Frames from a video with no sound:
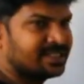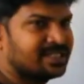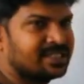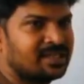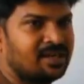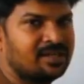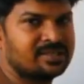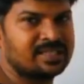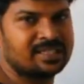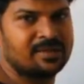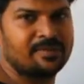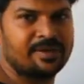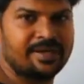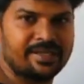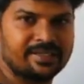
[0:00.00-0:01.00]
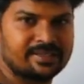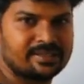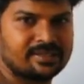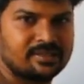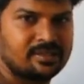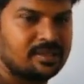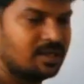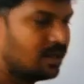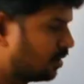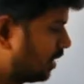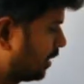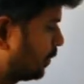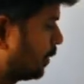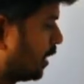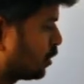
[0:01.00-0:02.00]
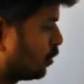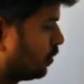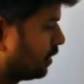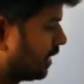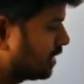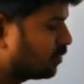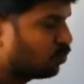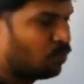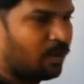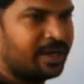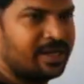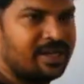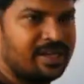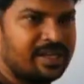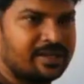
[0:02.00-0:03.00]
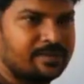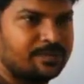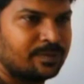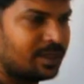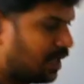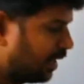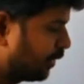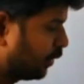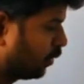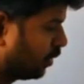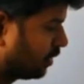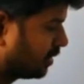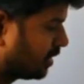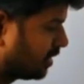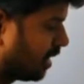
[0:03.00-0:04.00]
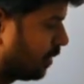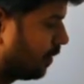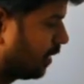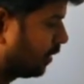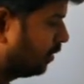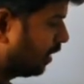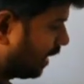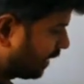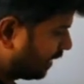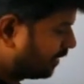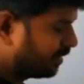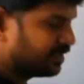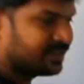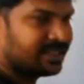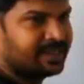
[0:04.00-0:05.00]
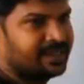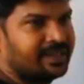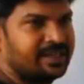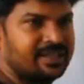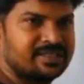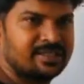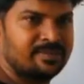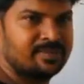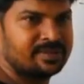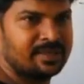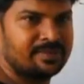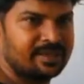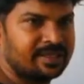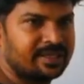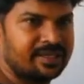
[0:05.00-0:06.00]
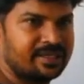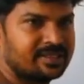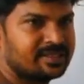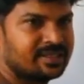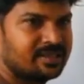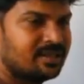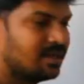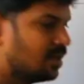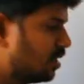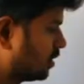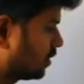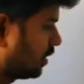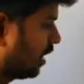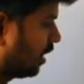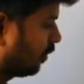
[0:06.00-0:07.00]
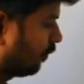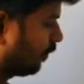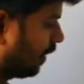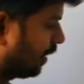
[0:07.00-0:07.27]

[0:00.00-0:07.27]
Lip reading: this is called circumradius. Let me assume it as y here. And you know this is a by 2, again it is 30 degrees, same 30 degrees here. So in order